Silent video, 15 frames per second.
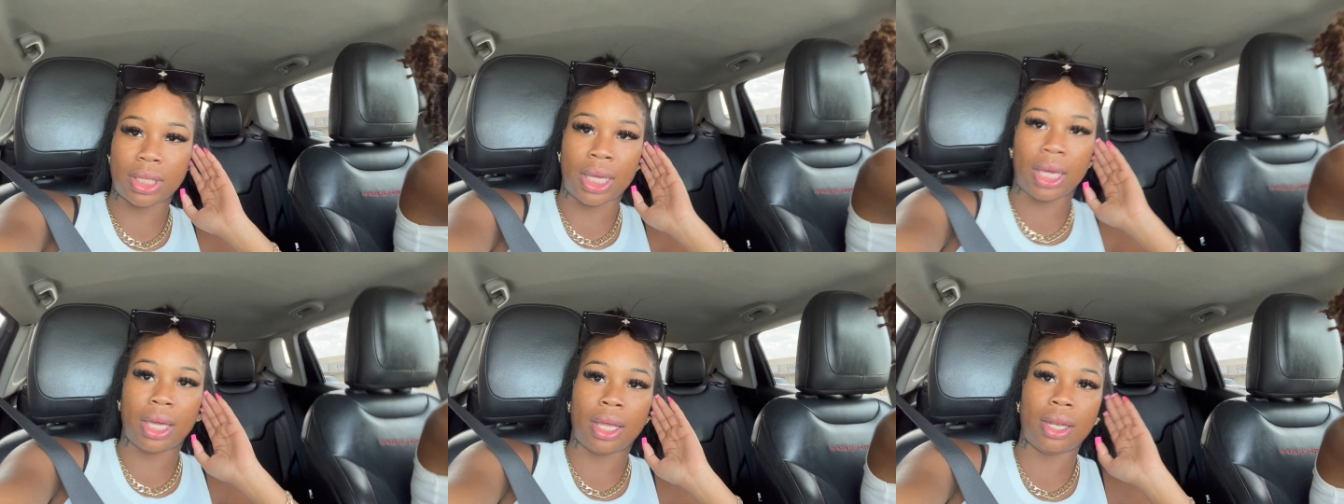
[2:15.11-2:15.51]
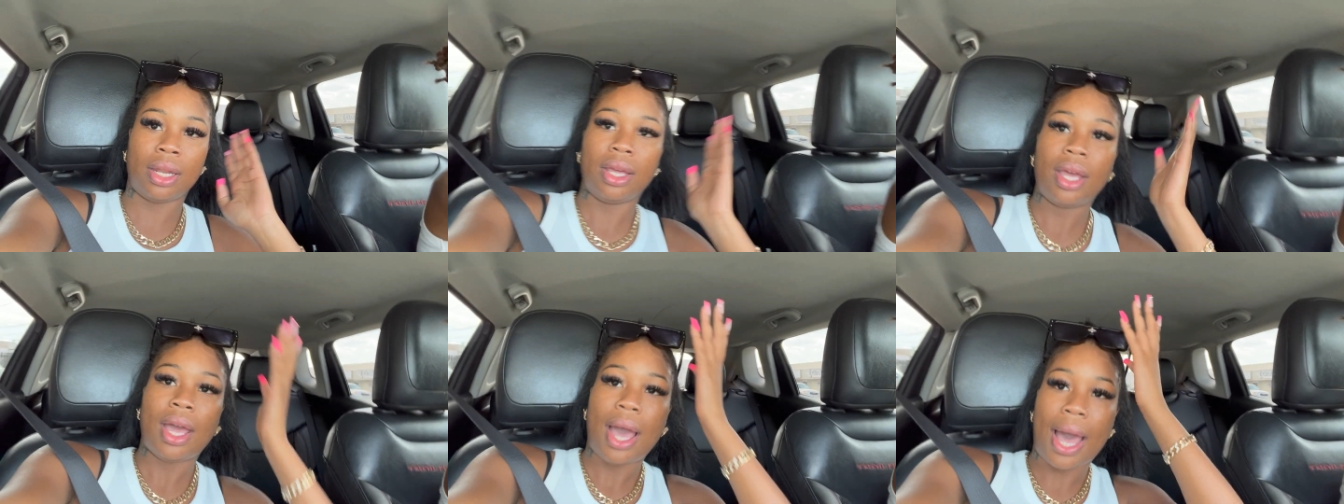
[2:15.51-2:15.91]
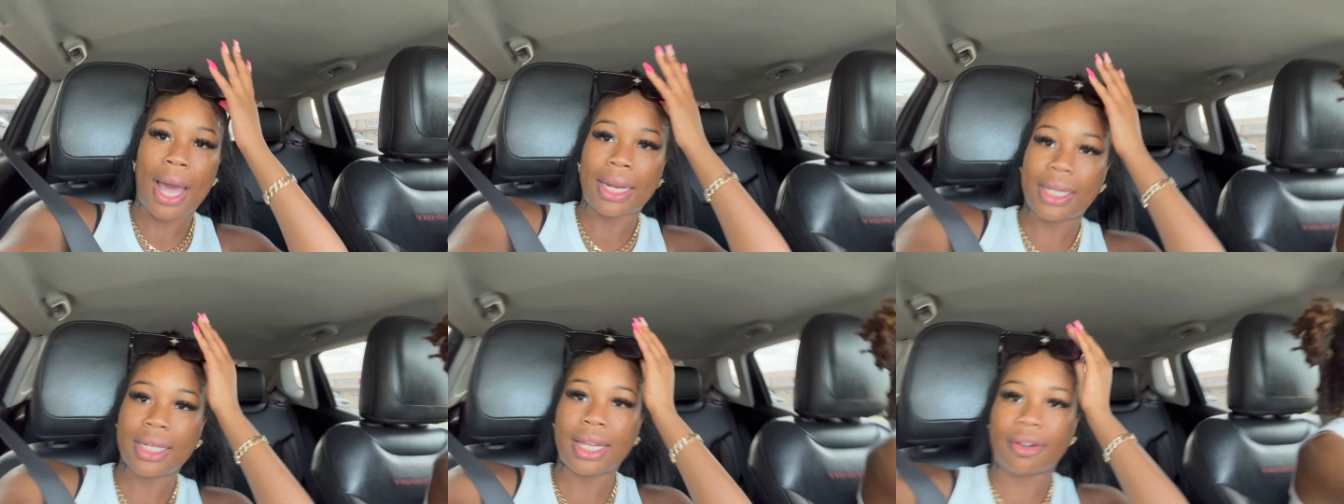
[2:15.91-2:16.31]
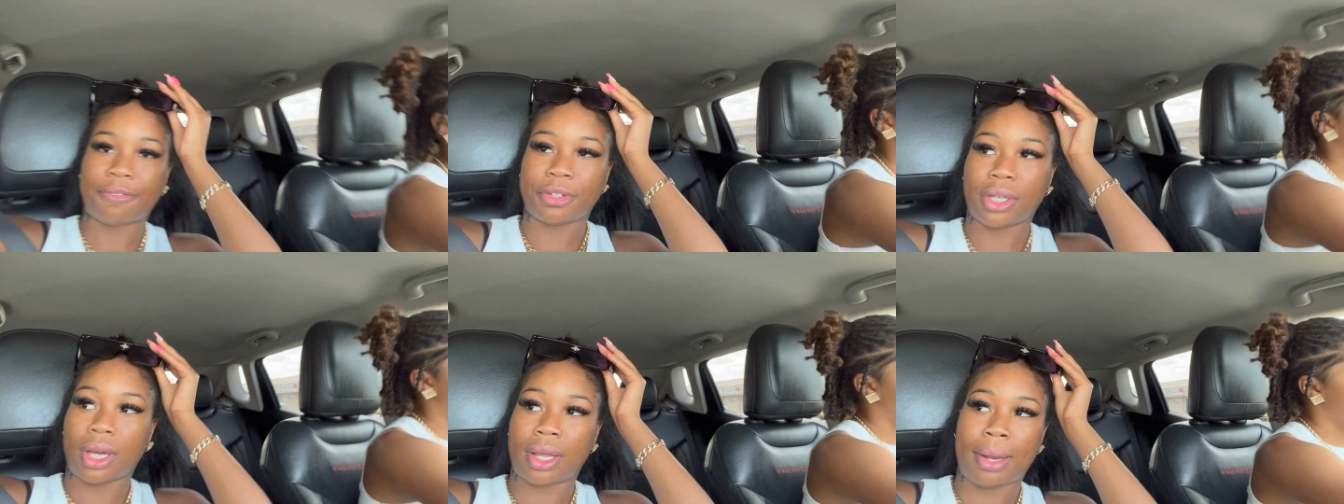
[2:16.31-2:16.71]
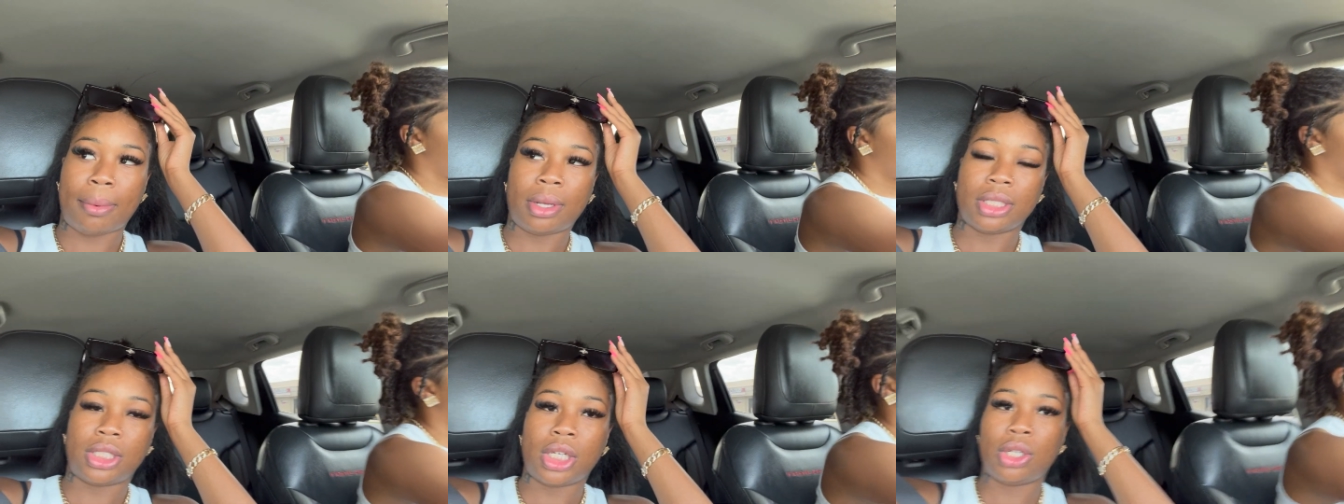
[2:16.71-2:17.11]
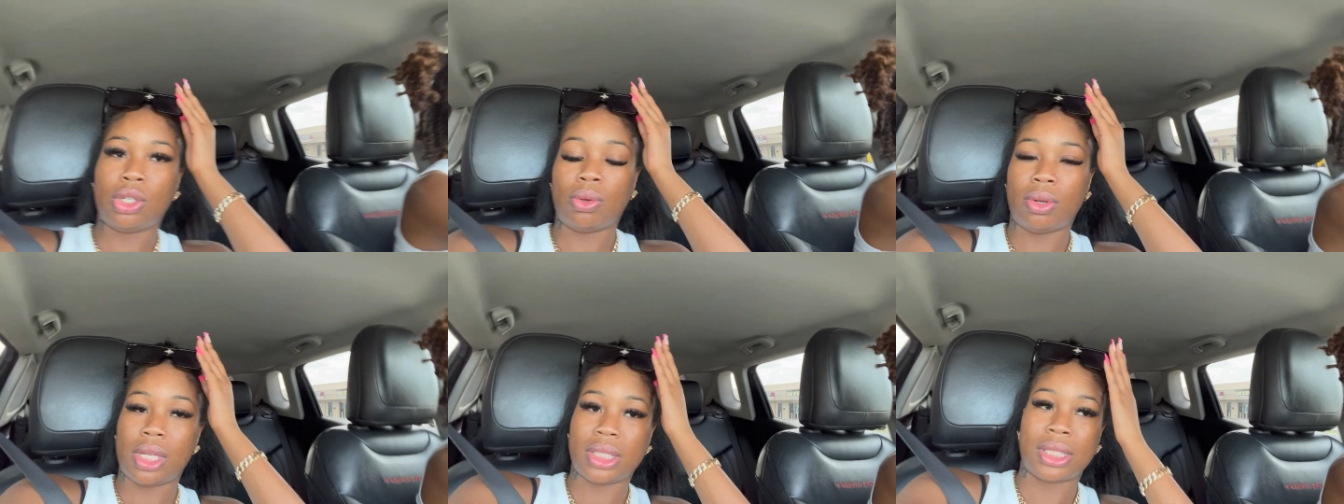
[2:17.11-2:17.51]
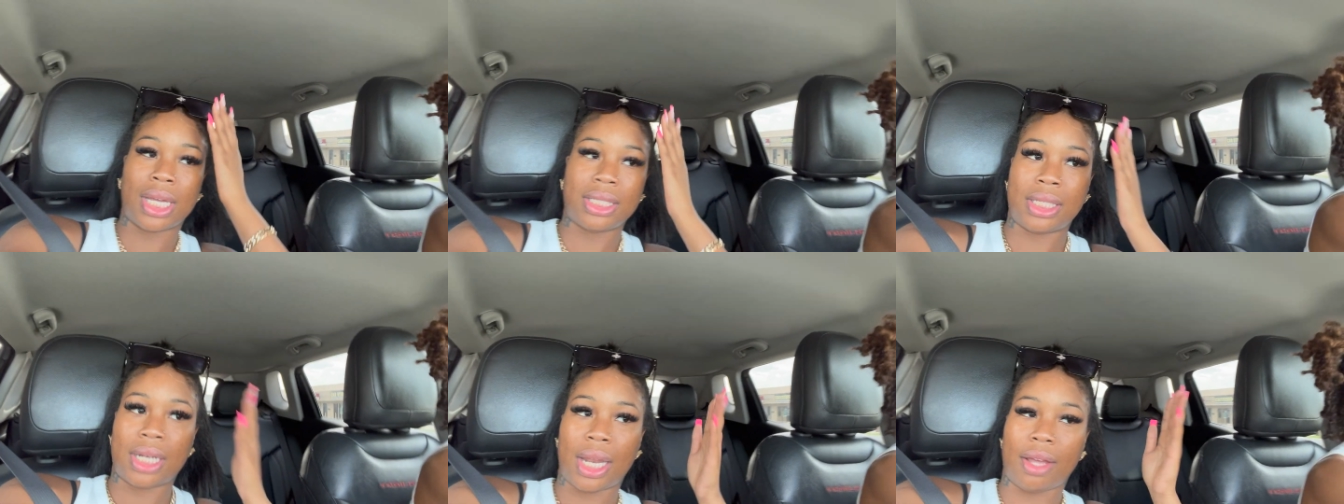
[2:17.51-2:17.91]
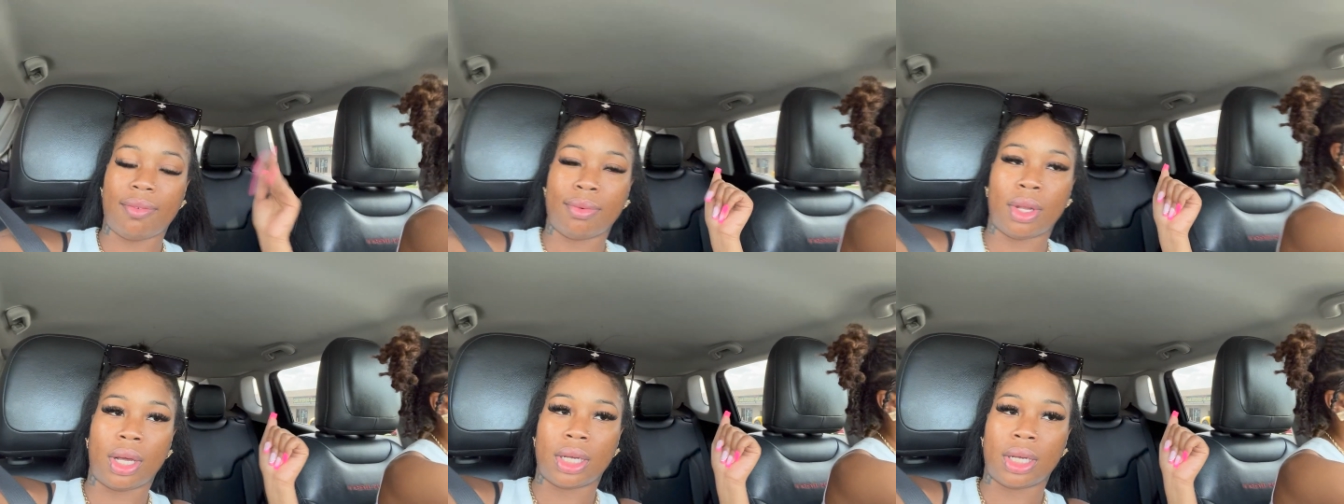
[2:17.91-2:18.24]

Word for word: And I did that for y'all. And I'm continue doing these days in the life vlog.